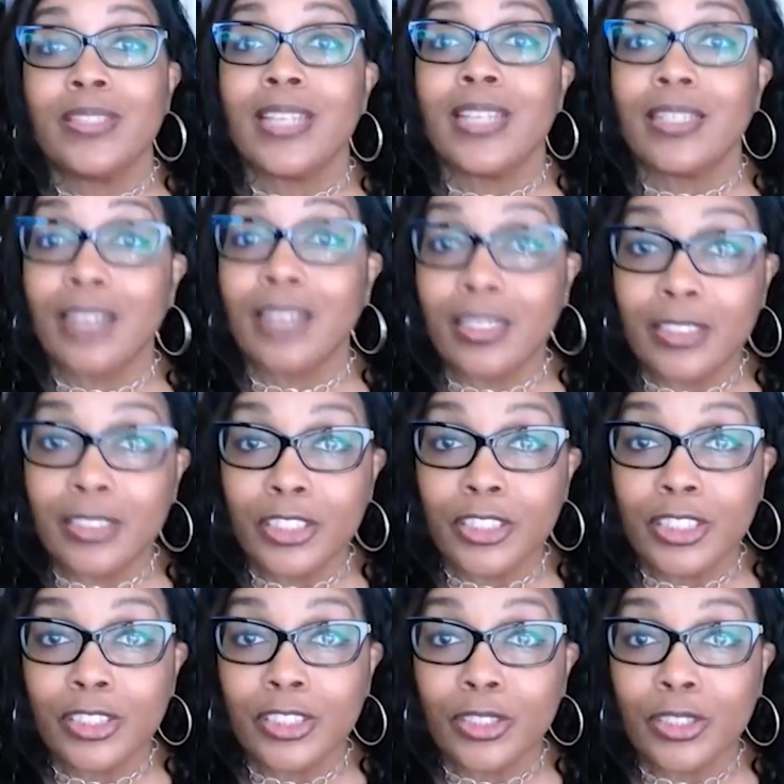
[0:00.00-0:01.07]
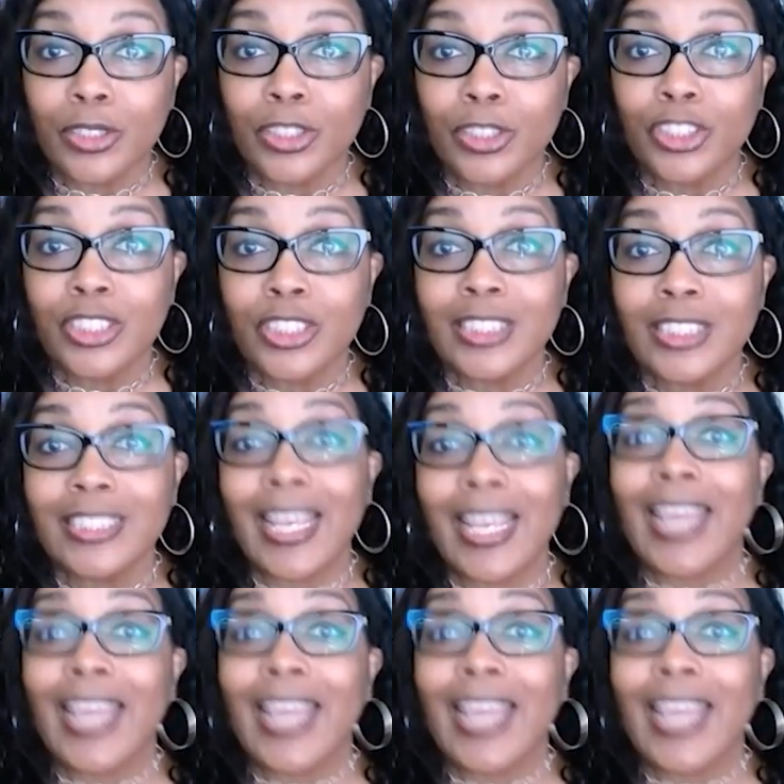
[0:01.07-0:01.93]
technology solutions